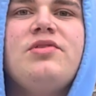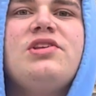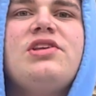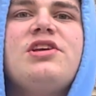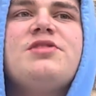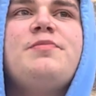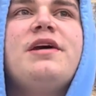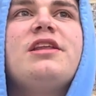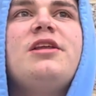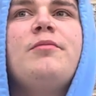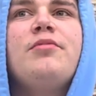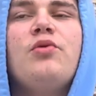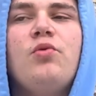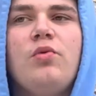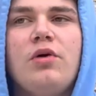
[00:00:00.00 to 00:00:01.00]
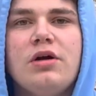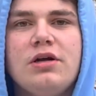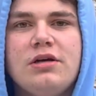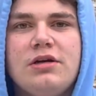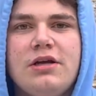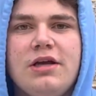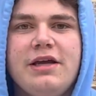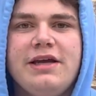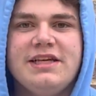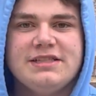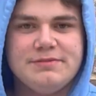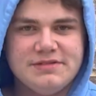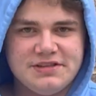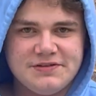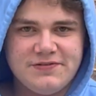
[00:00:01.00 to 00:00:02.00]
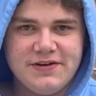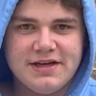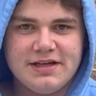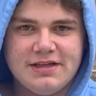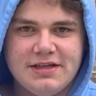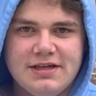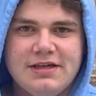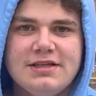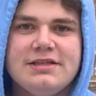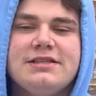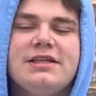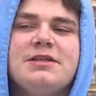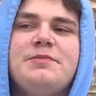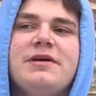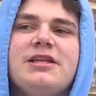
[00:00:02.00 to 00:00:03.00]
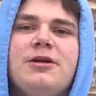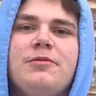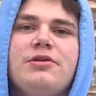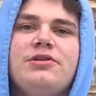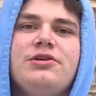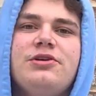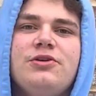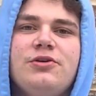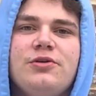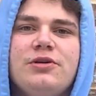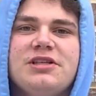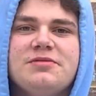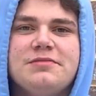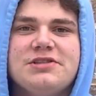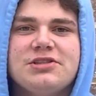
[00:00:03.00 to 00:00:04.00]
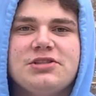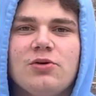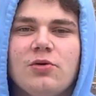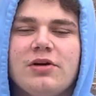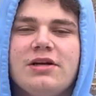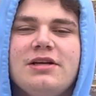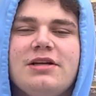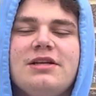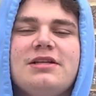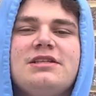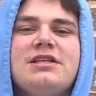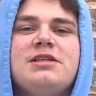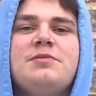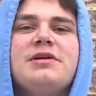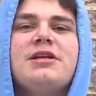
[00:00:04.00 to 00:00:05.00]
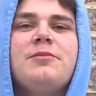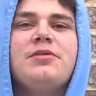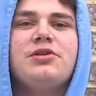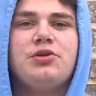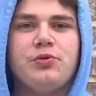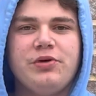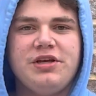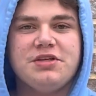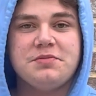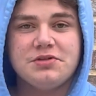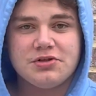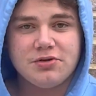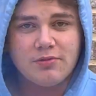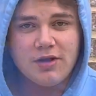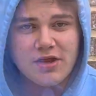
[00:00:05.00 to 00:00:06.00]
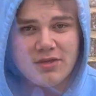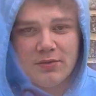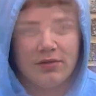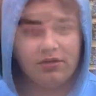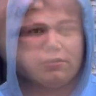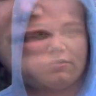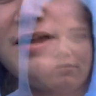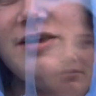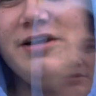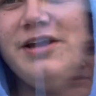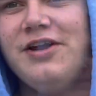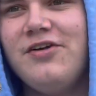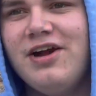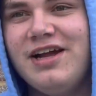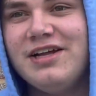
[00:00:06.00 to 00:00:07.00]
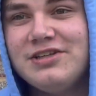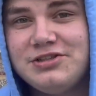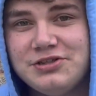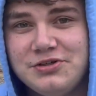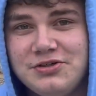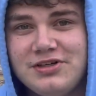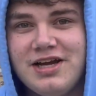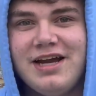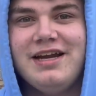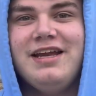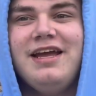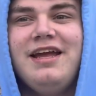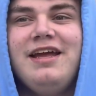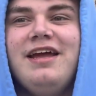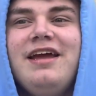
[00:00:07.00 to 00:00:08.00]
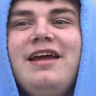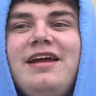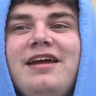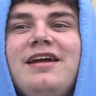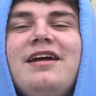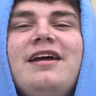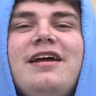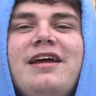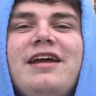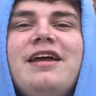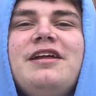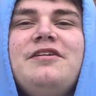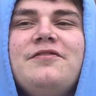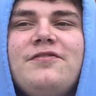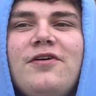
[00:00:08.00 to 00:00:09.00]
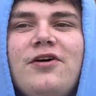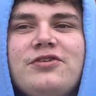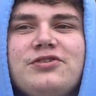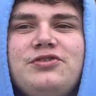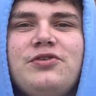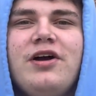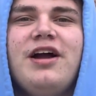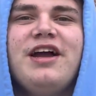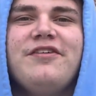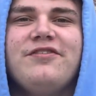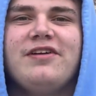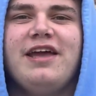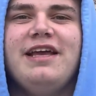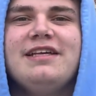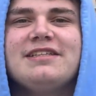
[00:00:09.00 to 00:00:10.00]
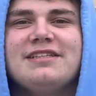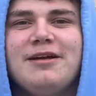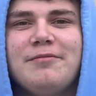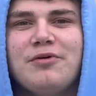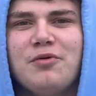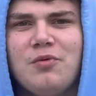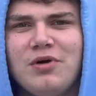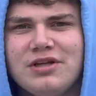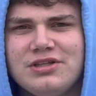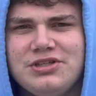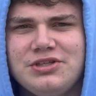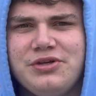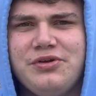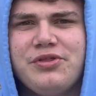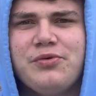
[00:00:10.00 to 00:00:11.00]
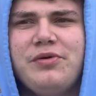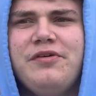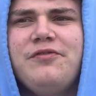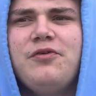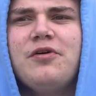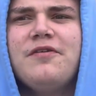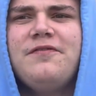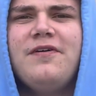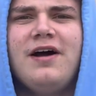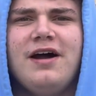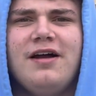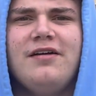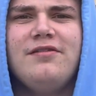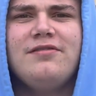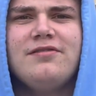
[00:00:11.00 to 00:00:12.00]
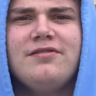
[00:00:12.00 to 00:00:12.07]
suspect number 1 is Miss Fegley, suspect number 2 is Miss Thornton, and suspect number 3 is Mr. Rothwell. Here at 2988 Hidden Falls Drive, case number 12345,